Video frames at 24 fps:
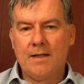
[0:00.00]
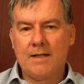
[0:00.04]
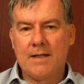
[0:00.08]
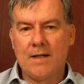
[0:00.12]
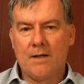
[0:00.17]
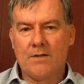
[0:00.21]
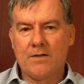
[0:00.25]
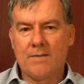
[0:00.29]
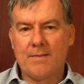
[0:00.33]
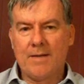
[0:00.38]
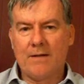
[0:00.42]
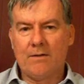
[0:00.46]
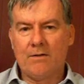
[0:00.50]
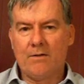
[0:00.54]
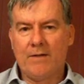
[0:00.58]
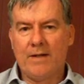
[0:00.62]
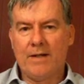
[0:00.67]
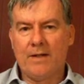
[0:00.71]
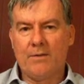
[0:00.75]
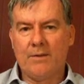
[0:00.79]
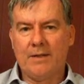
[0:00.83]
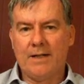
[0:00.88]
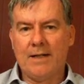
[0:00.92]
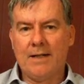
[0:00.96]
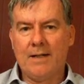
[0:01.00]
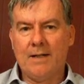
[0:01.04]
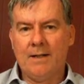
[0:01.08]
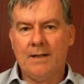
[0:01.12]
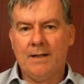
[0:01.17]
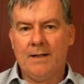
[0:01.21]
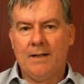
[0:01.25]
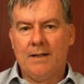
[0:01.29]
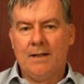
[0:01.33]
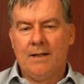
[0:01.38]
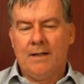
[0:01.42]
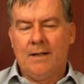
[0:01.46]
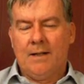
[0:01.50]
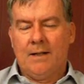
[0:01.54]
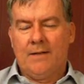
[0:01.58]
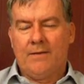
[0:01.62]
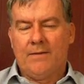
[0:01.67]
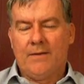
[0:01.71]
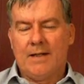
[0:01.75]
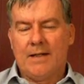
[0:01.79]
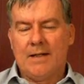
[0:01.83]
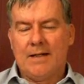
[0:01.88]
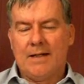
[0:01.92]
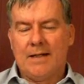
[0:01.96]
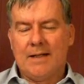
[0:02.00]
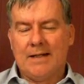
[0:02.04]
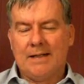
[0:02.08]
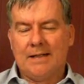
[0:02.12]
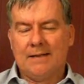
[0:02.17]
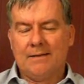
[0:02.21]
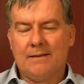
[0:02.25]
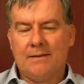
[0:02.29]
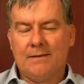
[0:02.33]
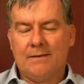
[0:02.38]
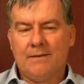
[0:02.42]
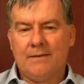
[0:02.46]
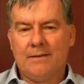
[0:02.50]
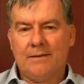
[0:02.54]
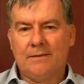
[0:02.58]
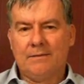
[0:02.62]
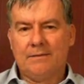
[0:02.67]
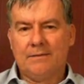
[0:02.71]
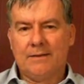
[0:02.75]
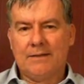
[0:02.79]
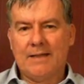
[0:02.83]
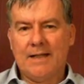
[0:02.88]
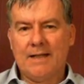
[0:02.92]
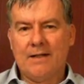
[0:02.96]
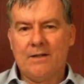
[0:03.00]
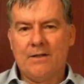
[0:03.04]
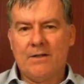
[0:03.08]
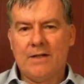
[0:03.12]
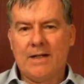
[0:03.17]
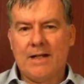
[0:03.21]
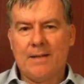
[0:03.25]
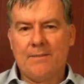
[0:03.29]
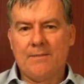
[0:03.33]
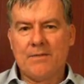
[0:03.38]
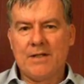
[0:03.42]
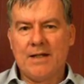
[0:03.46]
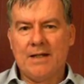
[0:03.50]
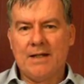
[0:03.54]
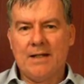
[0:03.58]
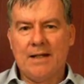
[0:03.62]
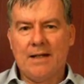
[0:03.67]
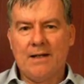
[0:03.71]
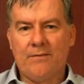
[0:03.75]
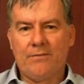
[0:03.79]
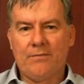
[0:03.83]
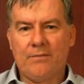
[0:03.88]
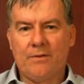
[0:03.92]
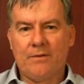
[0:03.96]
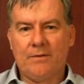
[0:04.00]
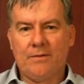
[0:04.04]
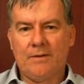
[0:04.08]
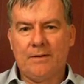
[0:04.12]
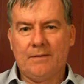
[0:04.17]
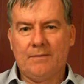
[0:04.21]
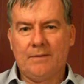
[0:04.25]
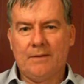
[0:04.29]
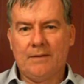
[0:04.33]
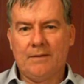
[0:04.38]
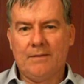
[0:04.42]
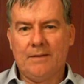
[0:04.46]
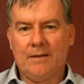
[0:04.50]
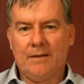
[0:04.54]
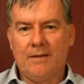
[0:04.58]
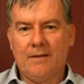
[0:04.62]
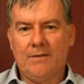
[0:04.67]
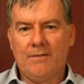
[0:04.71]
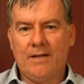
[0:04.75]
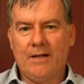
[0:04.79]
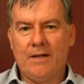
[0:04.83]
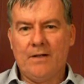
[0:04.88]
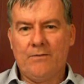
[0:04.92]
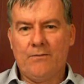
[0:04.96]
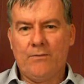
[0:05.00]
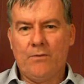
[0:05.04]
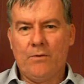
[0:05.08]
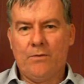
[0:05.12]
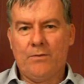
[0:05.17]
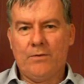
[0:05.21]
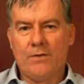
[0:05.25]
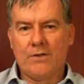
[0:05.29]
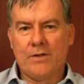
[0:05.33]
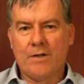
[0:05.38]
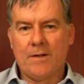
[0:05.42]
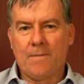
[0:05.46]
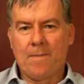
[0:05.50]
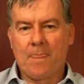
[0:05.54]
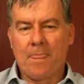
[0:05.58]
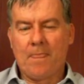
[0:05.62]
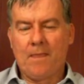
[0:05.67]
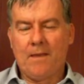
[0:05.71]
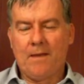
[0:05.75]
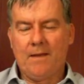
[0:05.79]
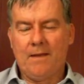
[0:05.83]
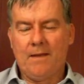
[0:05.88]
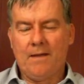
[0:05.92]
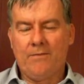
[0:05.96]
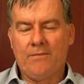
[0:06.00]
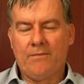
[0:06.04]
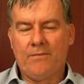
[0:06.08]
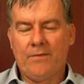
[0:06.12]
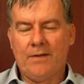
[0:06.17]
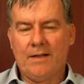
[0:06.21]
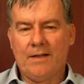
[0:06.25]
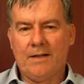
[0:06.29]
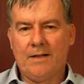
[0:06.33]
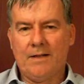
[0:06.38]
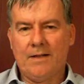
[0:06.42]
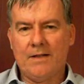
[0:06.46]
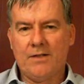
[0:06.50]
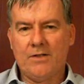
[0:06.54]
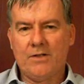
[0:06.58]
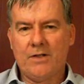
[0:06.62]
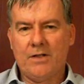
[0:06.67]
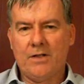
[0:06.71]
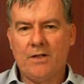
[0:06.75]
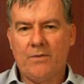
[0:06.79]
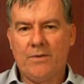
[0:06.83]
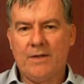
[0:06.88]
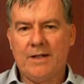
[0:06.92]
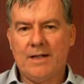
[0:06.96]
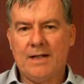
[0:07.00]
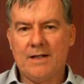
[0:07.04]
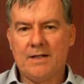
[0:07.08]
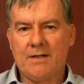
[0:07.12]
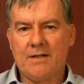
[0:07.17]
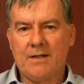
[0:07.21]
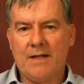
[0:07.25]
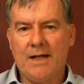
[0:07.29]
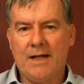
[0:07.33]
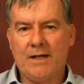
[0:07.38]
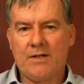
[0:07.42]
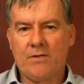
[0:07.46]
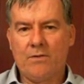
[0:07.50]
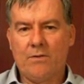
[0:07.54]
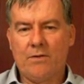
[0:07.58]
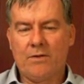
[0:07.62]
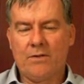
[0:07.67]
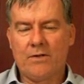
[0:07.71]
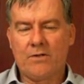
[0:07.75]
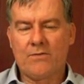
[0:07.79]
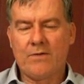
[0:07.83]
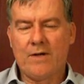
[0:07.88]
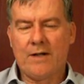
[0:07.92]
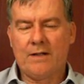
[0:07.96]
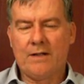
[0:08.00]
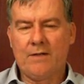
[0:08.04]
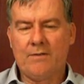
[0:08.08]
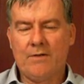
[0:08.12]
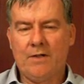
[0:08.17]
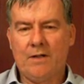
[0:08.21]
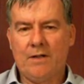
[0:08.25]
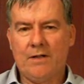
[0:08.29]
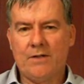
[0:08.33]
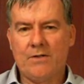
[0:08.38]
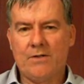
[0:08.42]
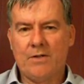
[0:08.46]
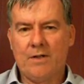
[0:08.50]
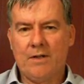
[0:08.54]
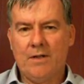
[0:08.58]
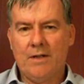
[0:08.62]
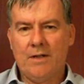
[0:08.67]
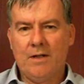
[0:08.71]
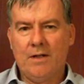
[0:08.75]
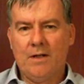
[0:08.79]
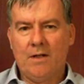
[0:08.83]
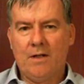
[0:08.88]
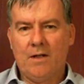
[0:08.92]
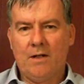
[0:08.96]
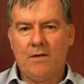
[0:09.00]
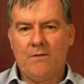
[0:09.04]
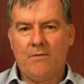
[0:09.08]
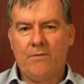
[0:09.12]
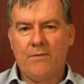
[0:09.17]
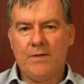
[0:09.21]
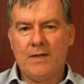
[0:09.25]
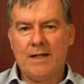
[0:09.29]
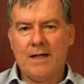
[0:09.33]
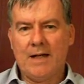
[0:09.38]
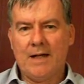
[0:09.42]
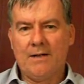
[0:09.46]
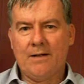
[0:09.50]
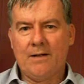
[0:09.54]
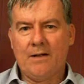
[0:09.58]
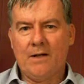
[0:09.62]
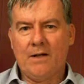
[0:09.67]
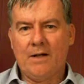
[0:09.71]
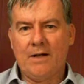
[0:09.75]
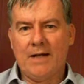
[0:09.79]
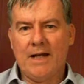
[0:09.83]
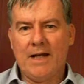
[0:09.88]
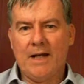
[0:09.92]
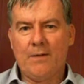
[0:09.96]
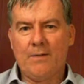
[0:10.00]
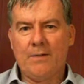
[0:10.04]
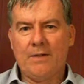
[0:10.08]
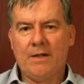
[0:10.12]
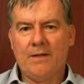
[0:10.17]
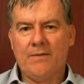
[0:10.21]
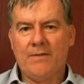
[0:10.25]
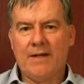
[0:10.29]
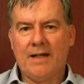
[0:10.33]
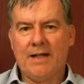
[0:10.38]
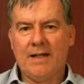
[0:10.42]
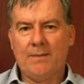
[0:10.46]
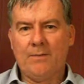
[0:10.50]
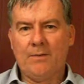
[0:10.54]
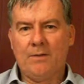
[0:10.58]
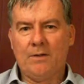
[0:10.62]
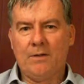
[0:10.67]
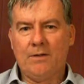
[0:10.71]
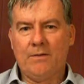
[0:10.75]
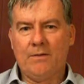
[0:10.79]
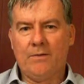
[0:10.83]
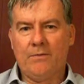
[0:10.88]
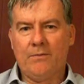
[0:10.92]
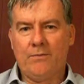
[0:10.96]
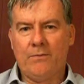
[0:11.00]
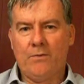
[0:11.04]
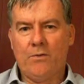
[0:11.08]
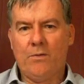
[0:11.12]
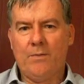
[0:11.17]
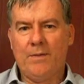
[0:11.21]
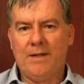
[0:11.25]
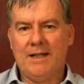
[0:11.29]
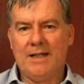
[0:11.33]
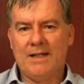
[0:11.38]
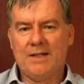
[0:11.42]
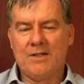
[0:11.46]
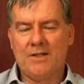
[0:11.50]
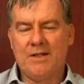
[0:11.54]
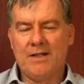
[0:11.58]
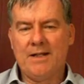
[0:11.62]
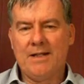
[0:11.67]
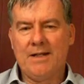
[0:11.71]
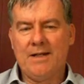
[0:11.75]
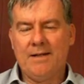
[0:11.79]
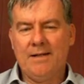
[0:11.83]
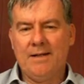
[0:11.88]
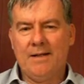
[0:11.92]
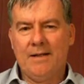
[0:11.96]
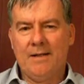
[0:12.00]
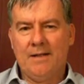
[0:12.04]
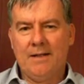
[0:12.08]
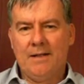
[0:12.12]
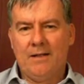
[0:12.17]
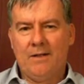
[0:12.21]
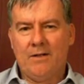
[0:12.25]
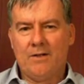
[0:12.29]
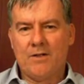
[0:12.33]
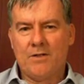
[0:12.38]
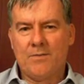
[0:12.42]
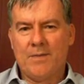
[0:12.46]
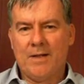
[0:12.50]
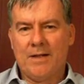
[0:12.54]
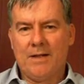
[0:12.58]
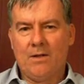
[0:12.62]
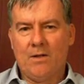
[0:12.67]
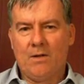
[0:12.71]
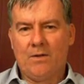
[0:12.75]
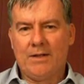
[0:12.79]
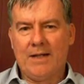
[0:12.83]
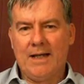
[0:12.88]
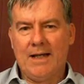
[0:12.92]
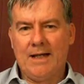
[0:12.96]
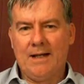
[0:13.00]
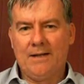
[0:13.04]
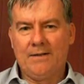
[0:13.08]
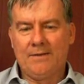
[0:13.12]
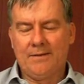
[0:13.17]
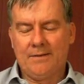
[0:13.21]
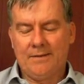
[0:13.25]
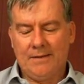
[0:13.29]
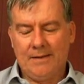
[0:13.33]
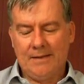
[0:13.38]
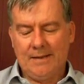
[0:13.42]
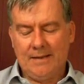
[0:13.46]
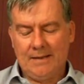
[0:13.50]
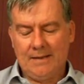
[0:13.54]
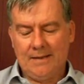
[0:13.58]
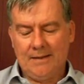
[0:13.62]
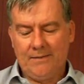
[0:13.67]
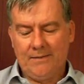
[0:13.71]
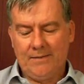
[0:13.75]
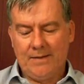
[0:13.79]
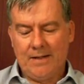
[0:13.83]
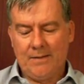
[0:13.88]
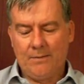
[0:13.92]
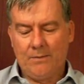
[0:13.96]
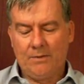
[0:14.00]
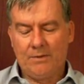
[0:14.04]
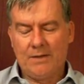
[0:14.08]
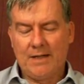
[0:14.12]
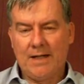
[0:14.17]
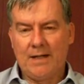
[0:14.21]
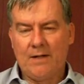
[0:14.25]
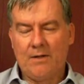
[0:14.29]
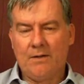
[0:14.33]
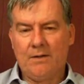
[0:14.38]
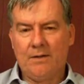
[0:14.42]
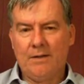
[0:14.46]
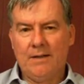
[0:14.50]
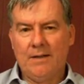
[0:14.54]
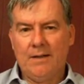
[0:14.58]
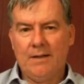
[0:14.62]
So as a matter of equity, the tenant who comes in after an event of forfeiture, if he, she or it has actual constructive knowledge of the underlying equity available to the former lessee who's been locked out, they will take